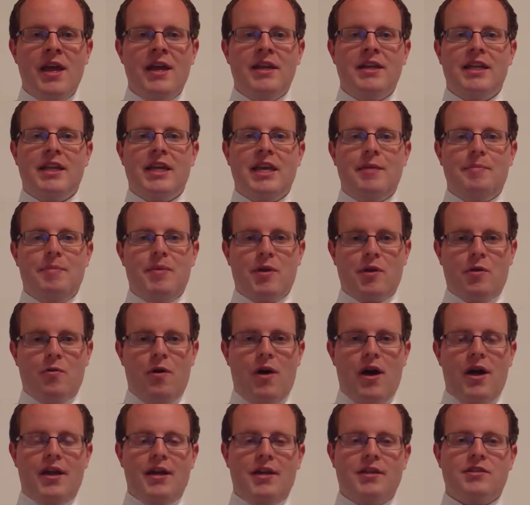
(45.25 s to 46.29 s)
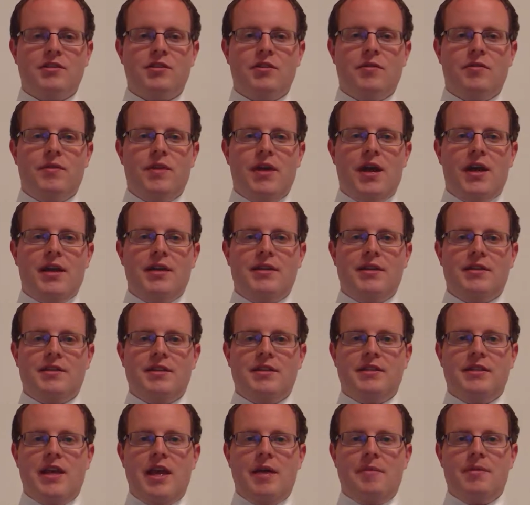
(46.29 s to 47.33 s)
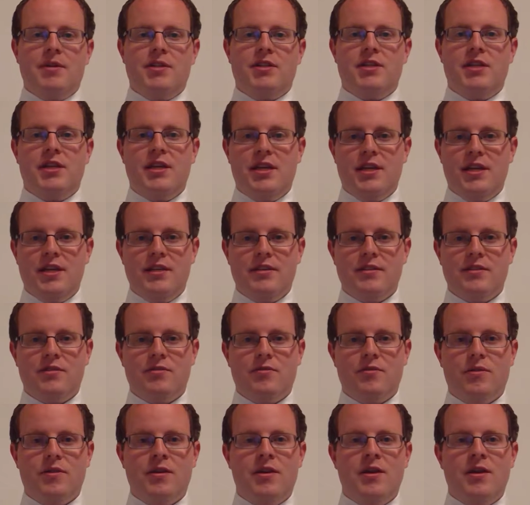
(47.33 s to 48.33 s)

to keep it quiet so that it doesn't damage his